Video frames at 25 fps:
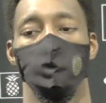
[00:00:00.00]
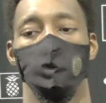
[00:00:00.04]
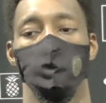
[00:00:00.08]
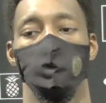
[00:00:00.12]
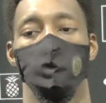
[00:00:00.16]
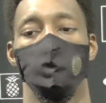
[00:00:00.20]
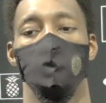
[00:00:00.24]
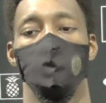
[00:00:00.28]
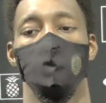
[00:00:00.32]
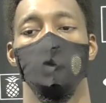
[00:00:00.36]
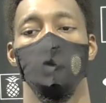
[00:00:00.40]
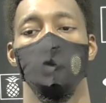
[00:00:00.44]

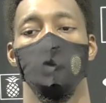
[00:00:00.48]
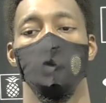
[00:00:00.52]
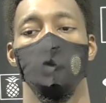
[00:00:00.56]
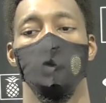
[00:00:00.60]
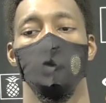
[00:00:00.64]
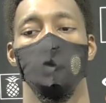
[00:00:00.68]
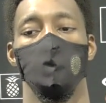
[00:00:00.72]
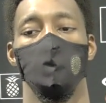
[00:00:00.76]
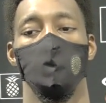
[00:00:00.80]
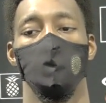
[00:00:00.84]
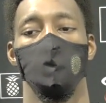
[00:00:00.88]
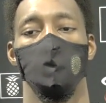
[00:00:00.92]

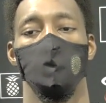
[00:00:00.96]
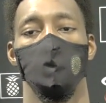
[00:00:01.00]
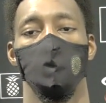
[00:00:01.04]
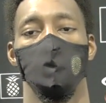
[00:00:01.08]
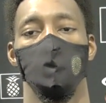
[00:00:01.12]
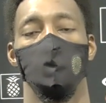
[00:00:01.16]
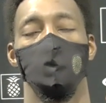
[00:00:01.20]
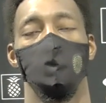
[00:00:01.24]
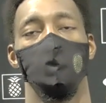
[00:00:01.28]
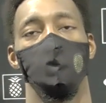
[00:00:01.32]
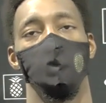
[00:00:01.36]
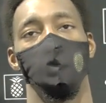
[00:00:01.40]
it's gonna be a
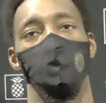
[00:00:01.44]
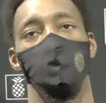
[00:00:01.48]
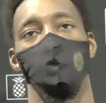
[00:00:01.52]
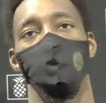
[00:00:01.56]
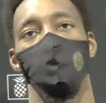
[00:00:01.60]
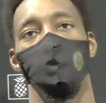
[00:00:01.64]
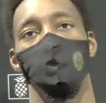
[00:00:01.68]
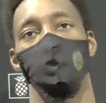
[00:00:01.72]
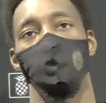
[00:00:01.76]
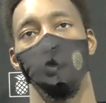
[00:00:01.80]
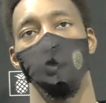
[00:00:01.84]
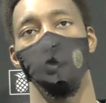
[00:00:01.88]
fun season,
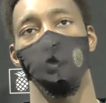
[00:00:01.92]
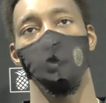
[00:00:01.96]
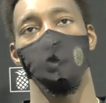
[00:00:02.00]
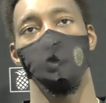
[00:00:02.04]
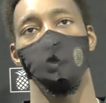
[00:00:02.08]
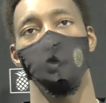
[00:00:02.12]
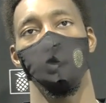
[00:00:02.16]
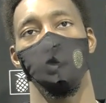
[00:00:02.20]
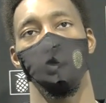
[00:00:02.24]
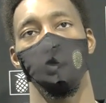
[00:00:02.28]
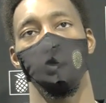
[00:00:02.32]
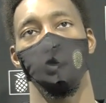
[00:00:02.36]
man.
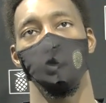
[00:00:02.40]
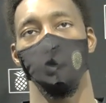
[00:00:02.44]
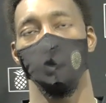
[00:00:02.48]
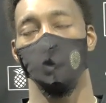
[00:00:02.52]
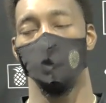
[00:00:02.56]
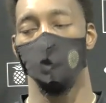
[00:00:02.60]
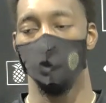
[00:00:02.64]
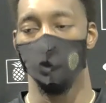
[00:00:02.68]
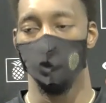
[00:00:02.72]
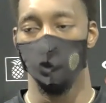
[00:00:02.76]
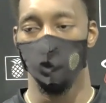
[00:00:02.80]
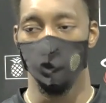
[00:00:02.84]
You know,
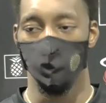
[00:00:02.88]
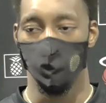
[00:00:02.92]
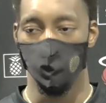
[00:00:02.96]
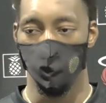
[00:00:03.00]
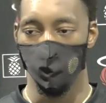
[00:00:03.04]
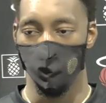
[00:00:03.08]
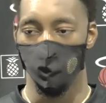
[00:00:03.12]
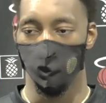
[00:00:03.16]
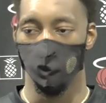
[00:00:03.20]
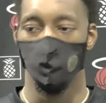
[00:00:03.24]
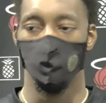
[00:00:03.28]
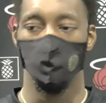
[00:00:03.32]

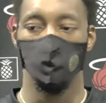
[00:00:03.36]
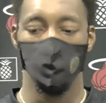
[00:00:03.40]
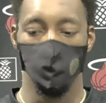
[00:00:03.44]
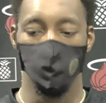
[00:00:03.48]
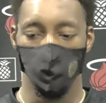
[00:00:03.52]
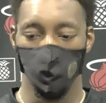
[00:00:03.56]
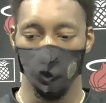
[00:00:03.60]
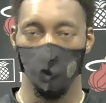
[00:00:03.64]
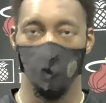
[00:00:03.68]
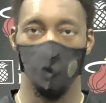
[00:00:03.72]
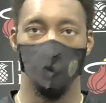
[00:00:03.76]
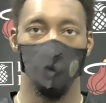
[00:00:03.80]
we
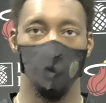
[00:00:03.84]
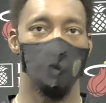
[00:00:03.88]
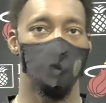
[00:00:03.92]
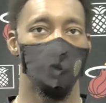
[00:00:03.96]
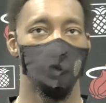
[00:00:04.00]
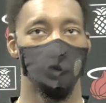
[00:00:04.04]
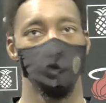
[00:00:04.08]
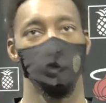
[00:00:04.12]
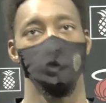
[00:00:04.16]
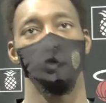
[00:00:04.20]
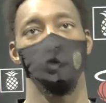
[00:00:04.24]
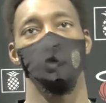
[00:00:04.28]
started out a
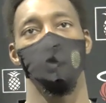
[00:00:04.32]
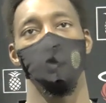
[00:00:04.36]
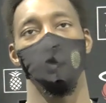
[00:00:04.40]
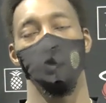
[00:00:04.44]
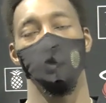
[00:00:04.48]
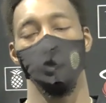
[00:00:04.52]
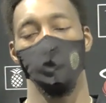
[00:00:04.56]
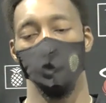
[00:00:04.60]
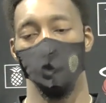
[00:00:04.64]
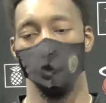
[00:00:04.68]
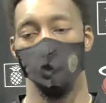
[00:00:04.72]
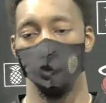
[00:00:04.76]
little shaky,
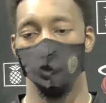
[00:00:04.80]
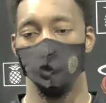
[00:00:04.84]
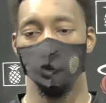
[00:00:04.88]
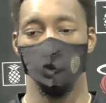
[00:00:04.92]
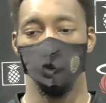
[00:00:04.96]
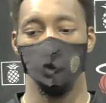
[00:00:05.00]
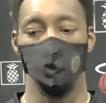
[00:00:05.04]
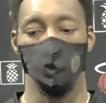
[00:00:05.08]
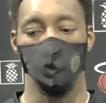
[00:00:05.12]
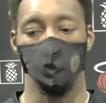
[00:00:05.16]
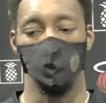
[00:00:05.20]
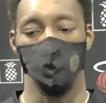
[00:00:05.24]
but we're figuring
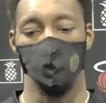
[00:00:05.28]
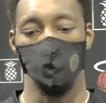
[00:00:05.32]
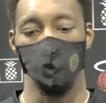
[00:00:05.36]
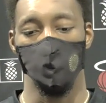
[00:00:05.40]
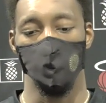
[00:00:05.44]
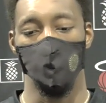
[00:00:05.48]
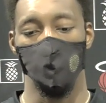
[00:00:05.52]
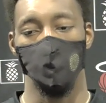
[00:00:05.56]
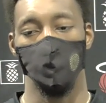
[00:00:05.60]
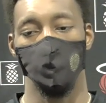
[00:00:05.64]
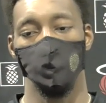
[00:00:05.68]
it out.